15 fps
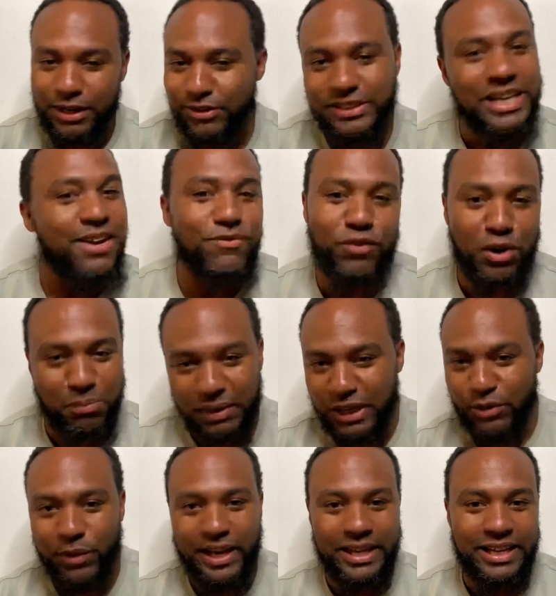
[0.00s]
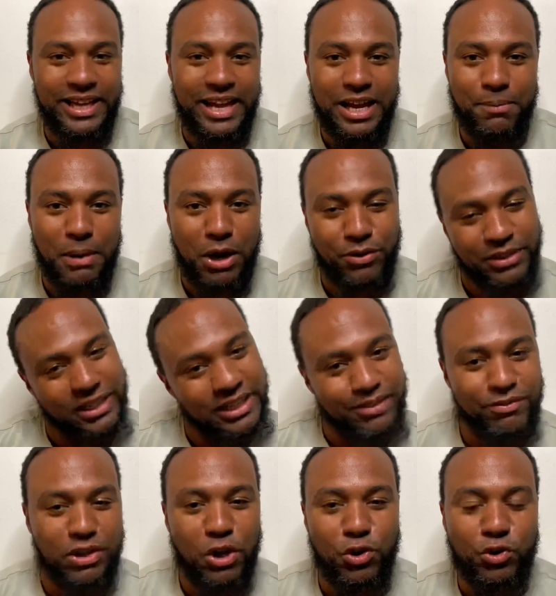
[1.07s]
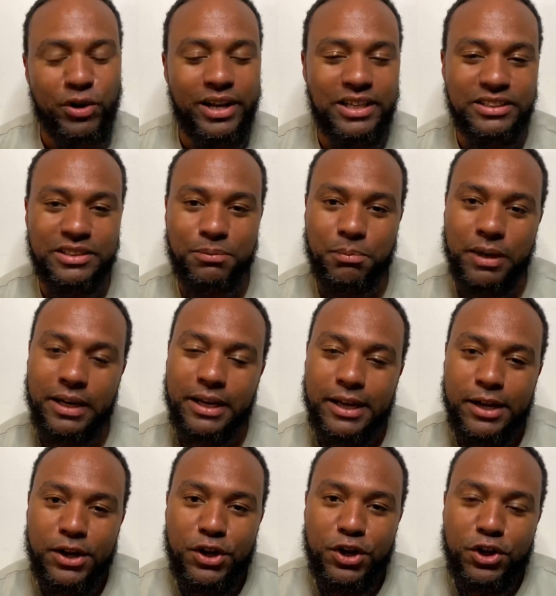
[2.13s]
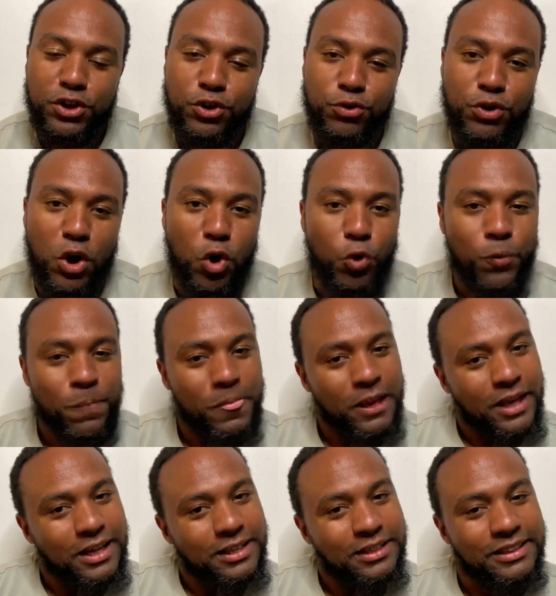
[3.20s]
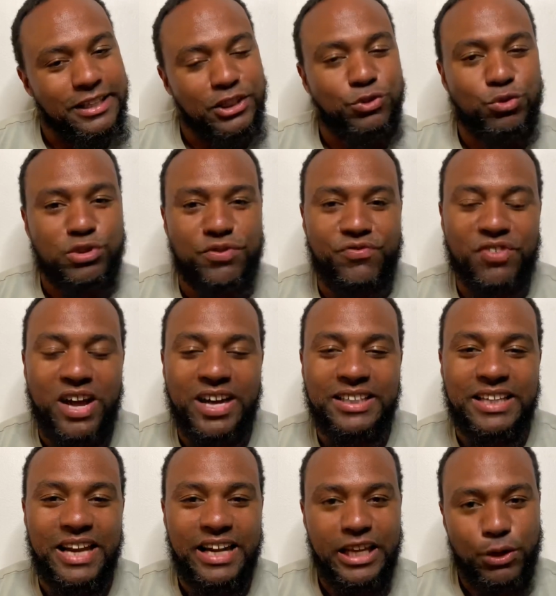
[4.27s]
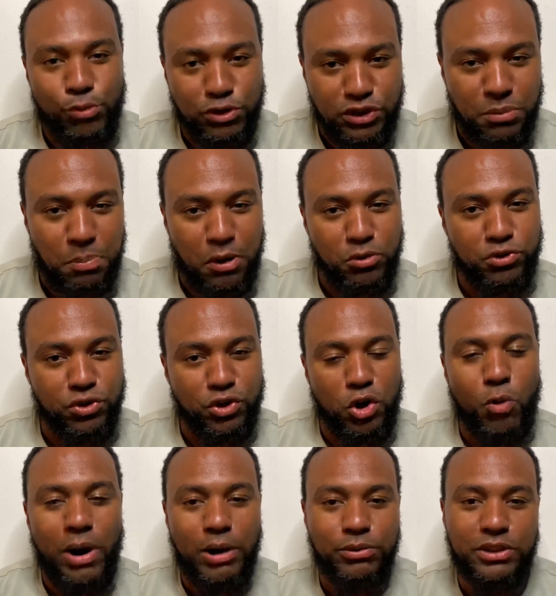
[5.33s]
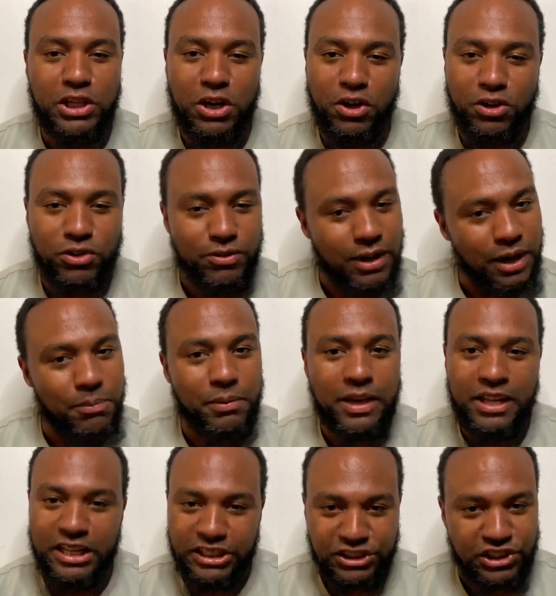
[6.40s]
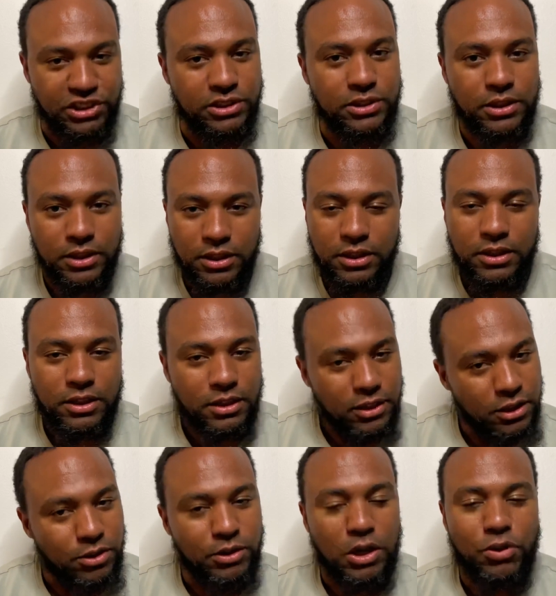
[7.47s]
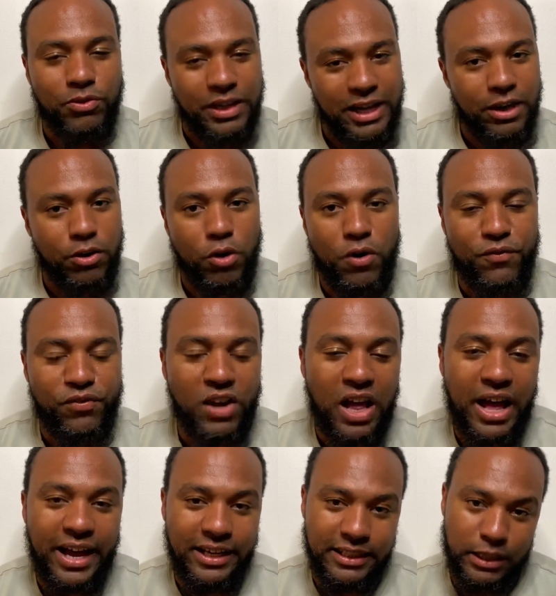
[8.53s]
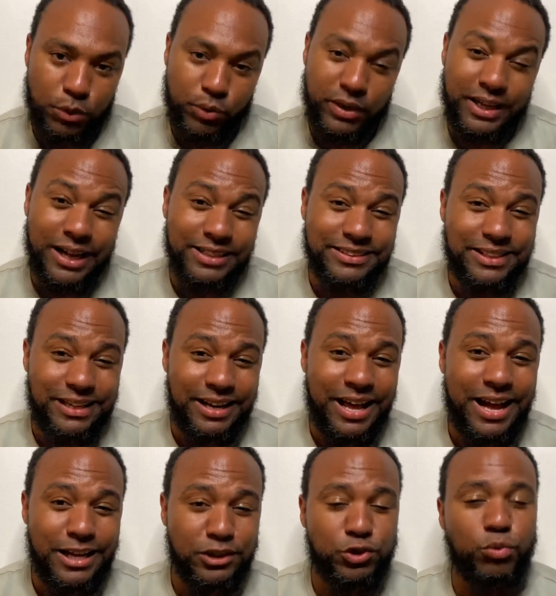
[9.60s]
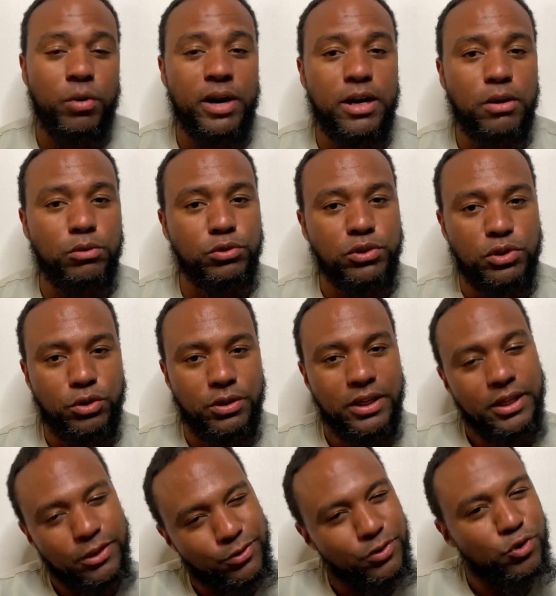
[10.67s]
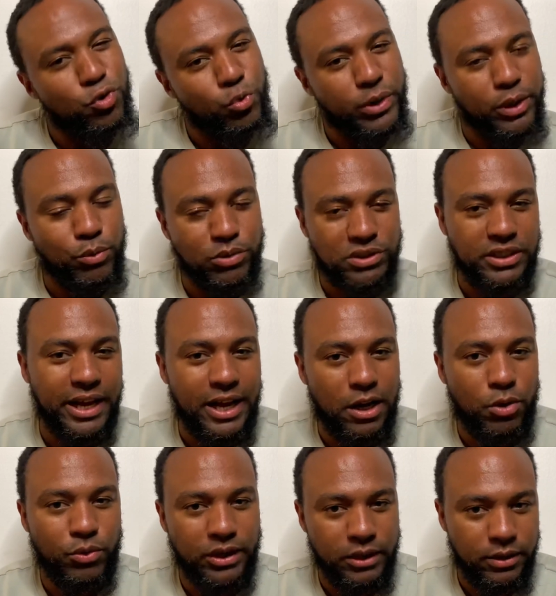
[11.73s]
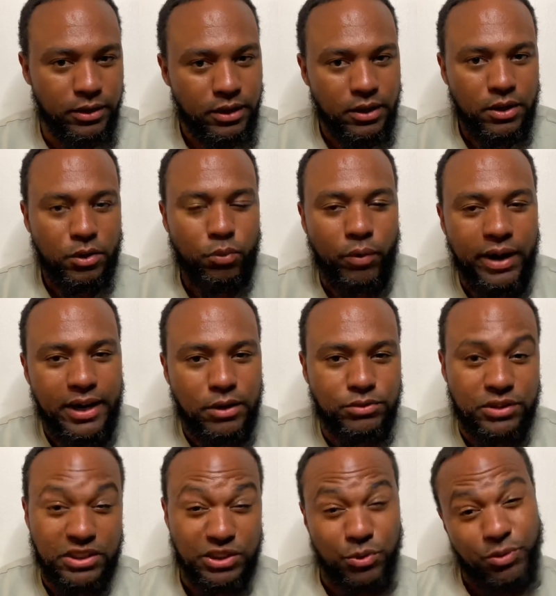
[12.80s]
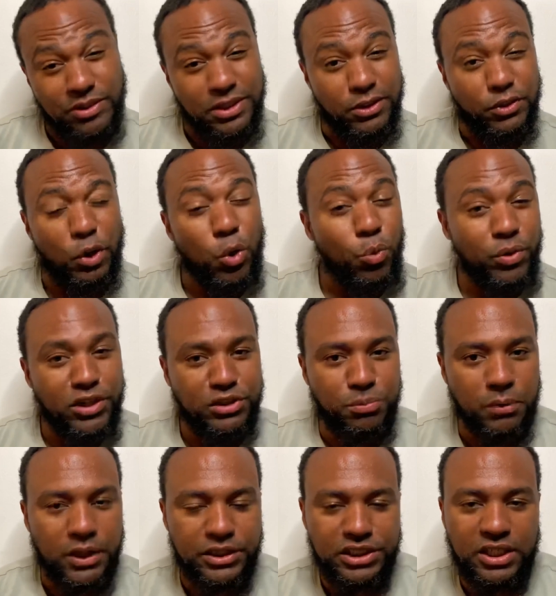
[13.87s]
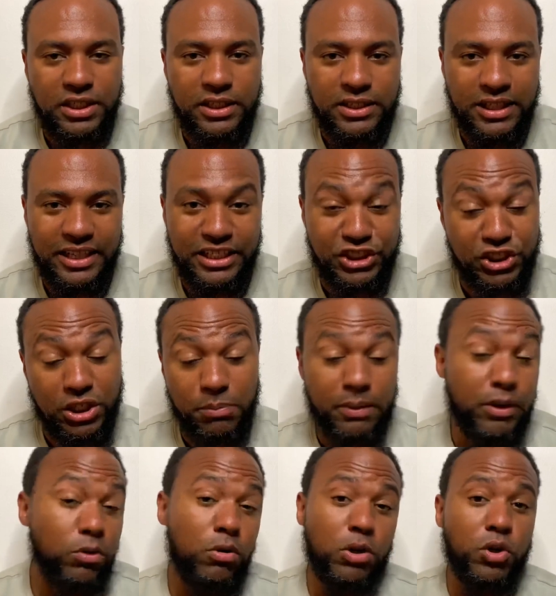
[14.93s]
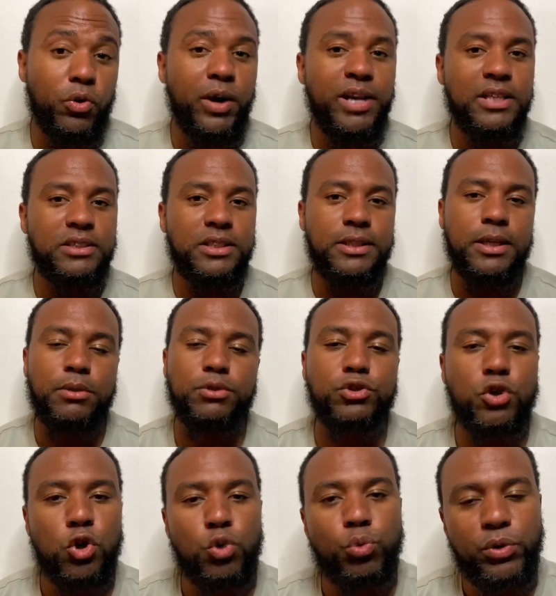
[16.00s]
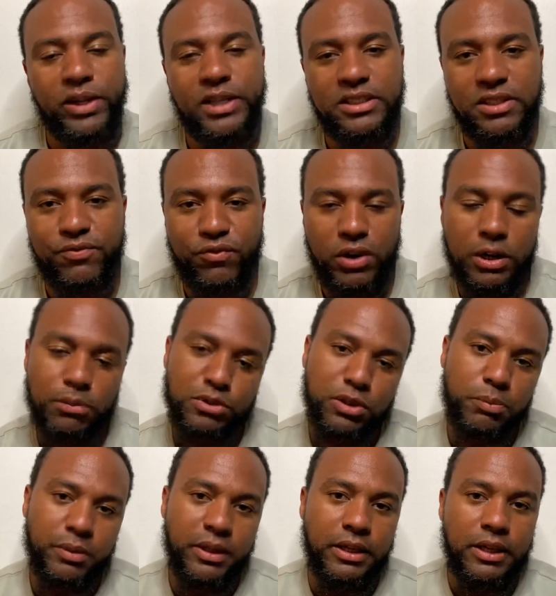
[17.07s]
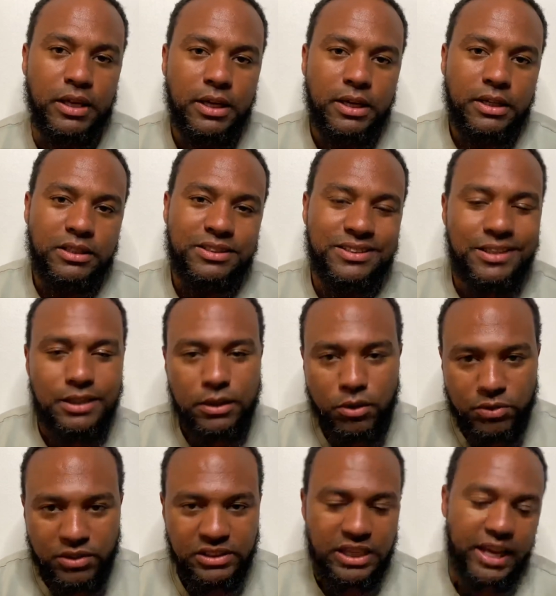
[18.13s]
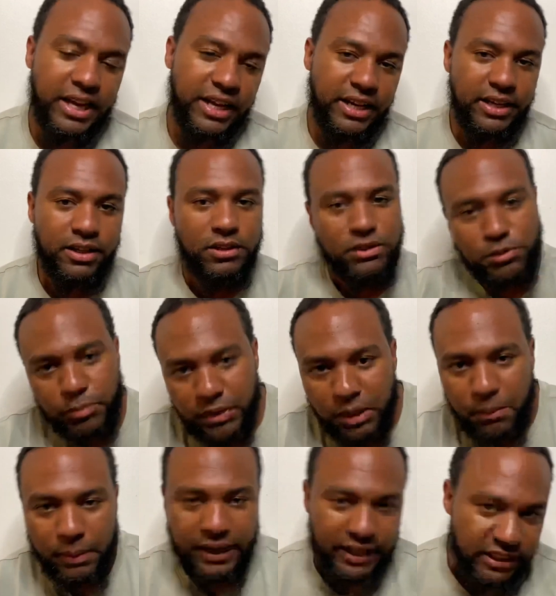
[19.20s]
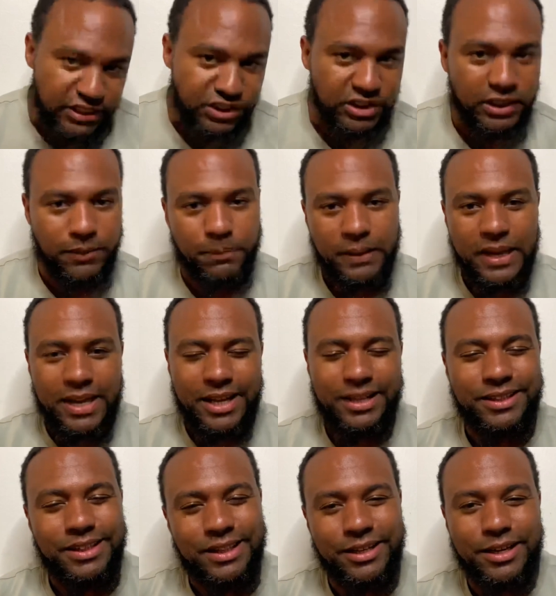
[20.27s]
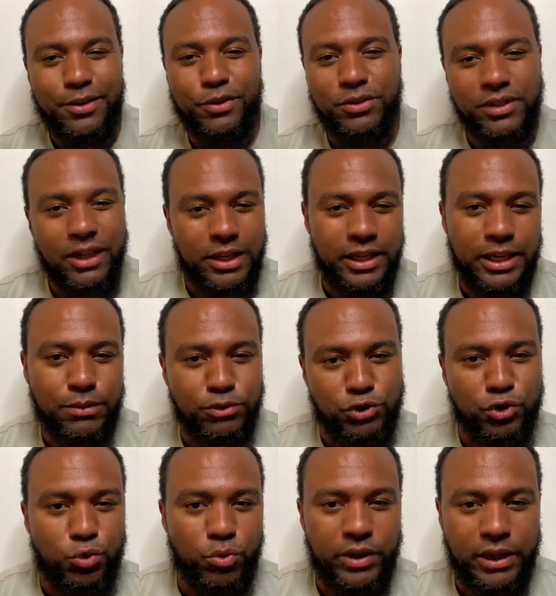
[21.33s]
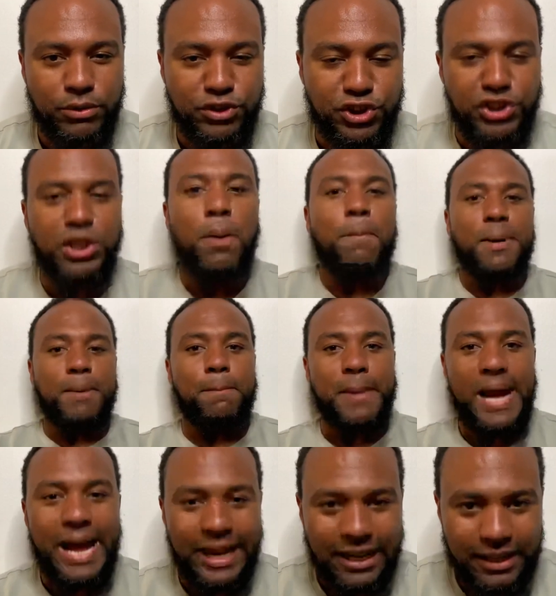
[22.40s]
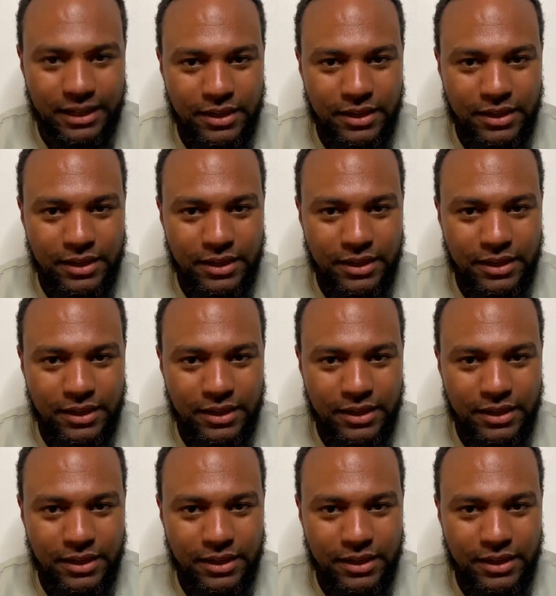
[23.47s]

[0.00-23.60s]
was it for me the way he came out and didn't even go crazy. But, you know, this was a fight that he was supposed to go out there, you know what I mean, and just, you know, let it all fly. And then when it got to the last rounds, you knew he was down in rounds because he wasn't throwing as much. Then he should have been going crazy. There was no reason for him to be sitting on his hands, being patient. And then another thing he was doing, he was jumping back